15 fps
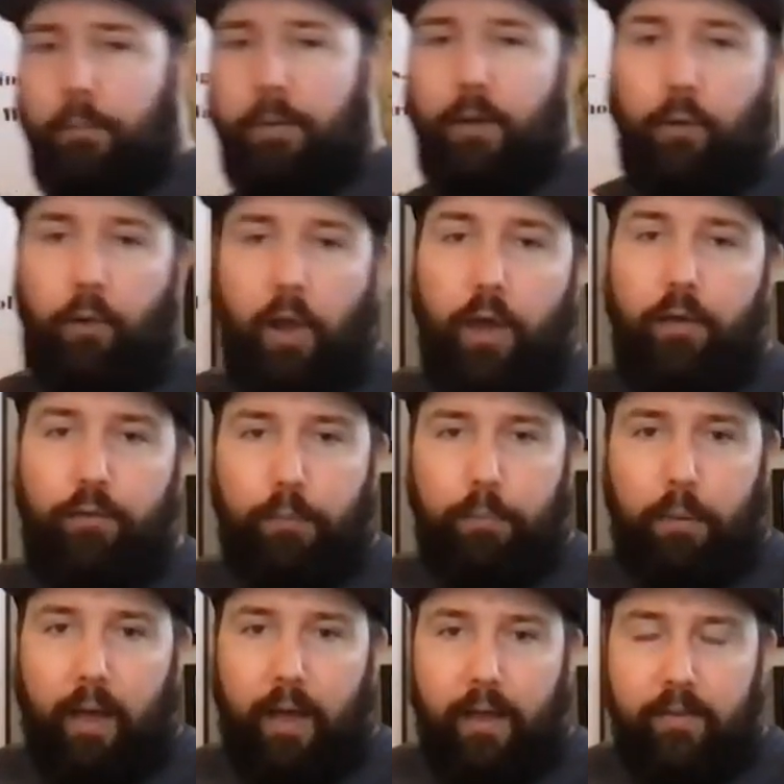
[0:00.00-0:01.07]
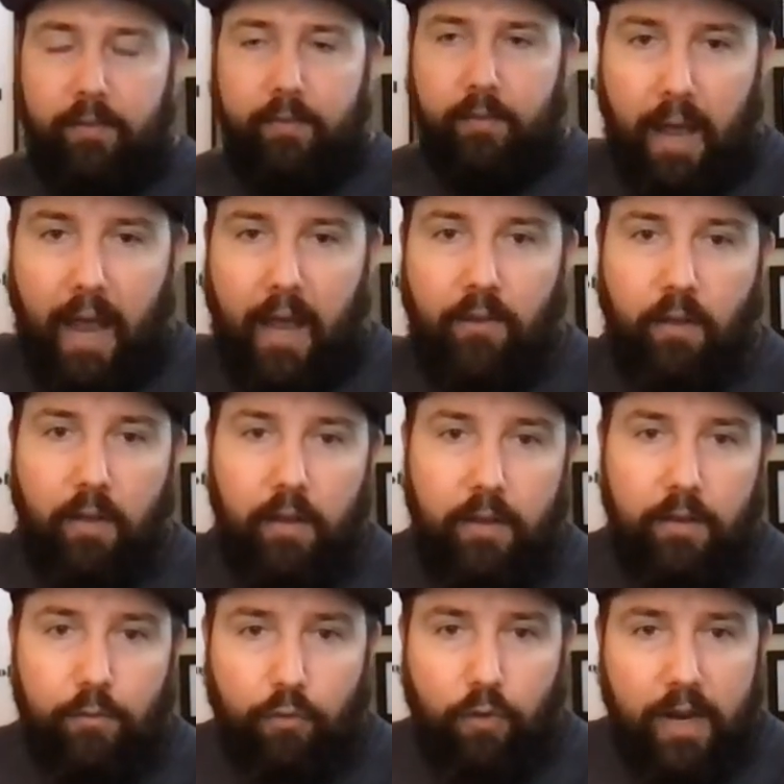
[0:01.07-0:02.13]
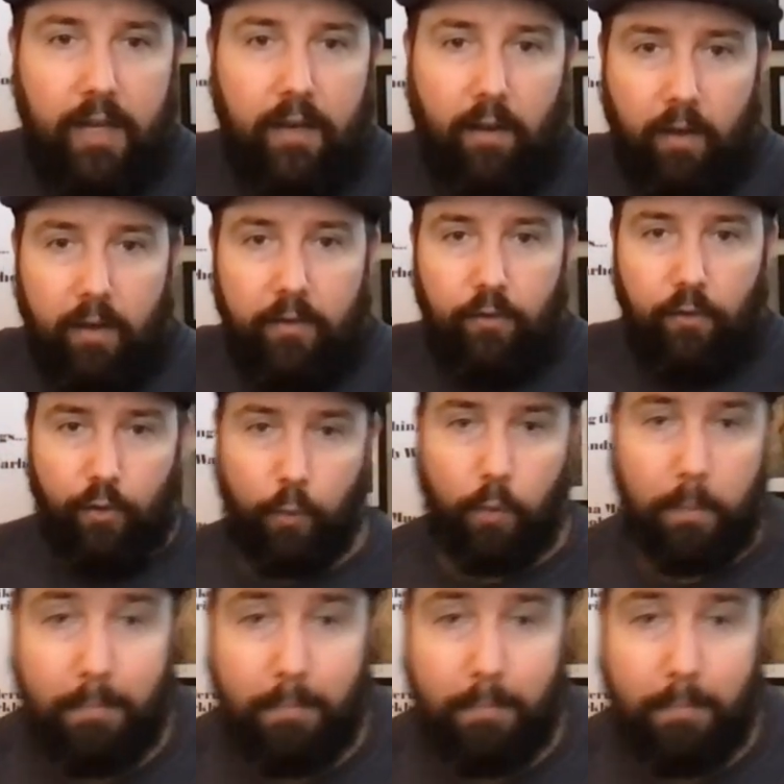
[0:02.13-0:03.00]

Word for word: bit all over the place. Had I realized that there were